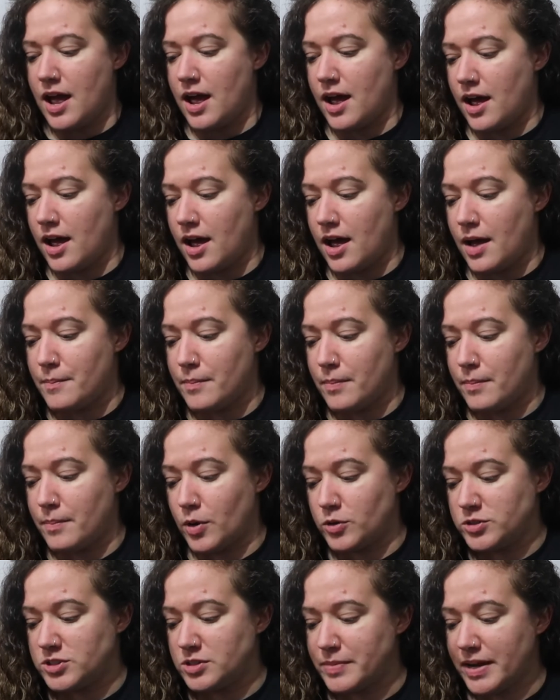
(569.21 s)

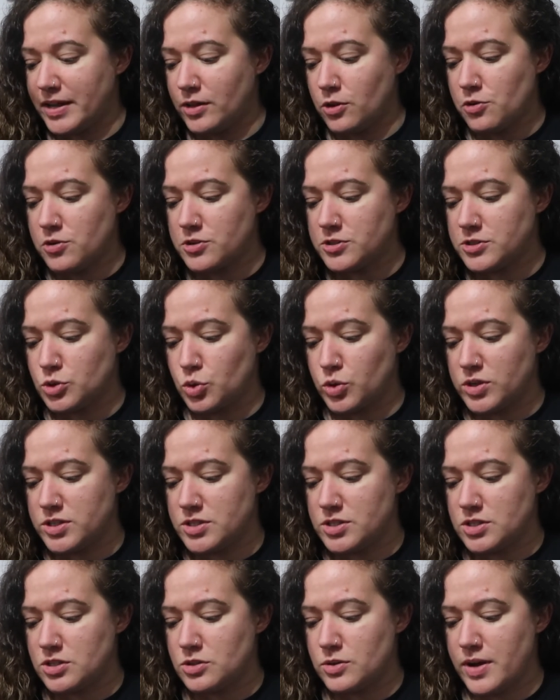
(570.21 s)
Most of my local stores
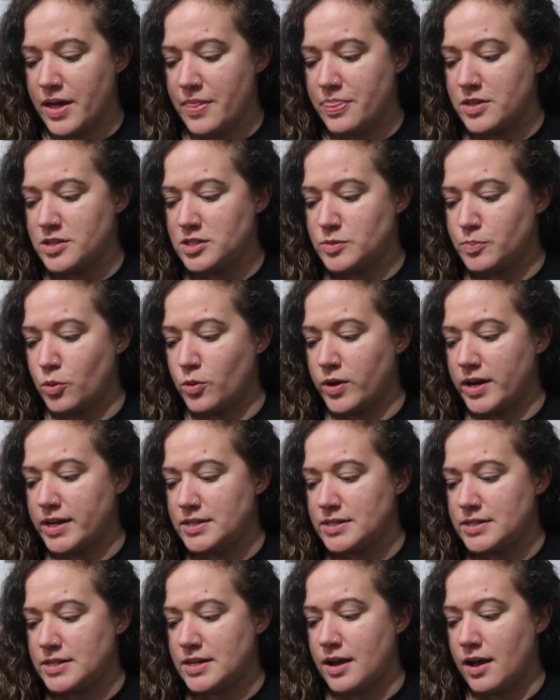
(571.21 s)
do at this point,